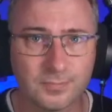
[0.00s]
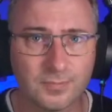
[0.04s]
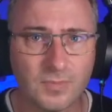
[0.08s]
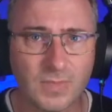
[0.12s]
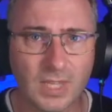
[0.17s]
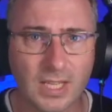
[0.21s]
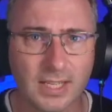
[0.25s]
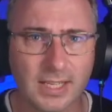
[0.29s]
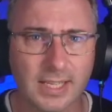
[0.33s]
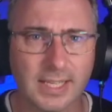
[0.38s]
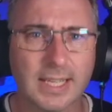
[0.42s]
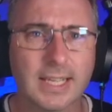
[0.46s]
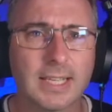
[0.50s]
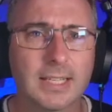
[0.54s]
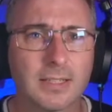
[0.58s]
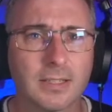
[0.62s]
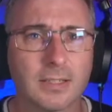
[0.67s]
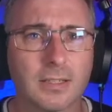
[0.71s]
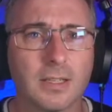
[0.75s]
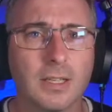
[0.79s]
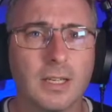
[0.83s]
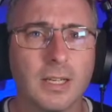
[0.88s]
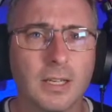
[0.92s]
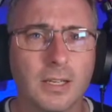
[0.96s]
And again,
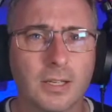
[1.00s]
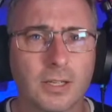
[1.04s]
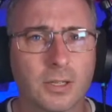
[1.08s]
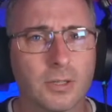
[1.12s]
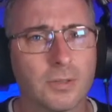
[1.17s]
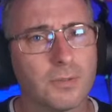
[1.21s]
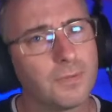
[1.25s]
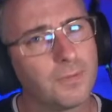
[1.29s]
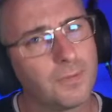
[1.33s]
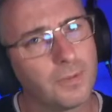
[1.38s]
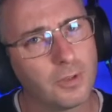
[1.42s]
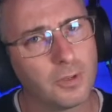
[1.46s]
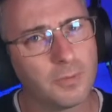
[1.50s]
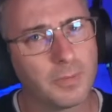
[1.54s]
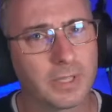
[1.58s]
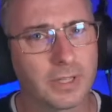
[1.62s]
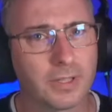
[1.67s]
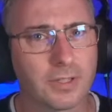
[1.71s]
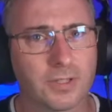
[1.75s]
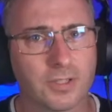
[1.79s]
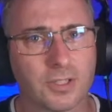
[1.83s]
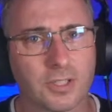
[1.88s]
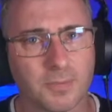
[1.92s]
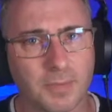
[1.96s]
confirming the
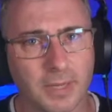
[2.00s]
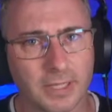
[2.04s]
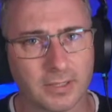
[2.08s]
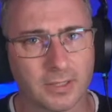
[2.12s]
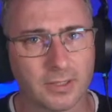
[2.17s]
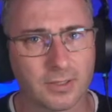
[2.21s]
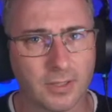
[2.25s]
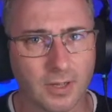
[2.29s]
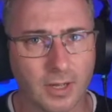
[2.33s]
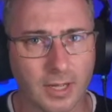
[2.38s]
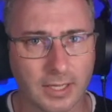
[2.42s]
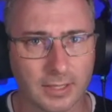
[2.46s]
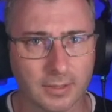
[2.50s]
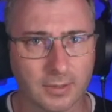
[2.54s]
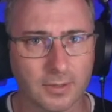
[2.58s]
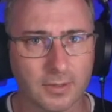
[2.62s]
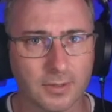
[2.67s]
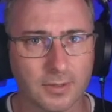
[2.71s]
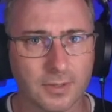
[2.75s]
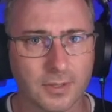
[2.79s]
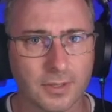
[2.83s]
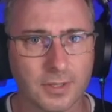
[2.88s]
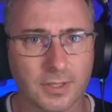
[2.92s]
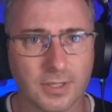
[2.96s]
suspected
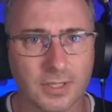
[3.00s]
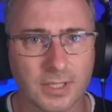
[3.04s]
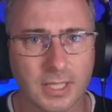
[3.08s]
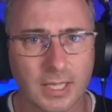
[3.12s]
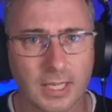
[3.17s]
diagnosis.